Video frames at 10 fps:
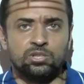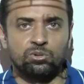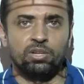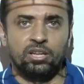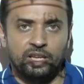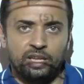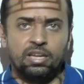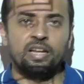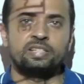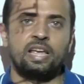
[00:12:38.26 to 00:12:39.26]
so
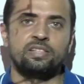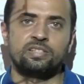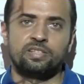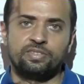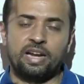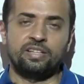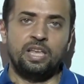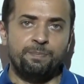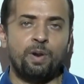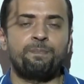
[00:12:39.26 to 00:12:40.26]
in a sense that
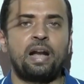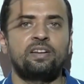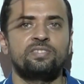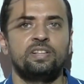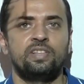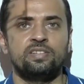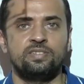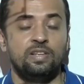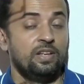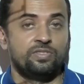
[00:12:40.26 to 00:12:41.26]
keep on practicing this,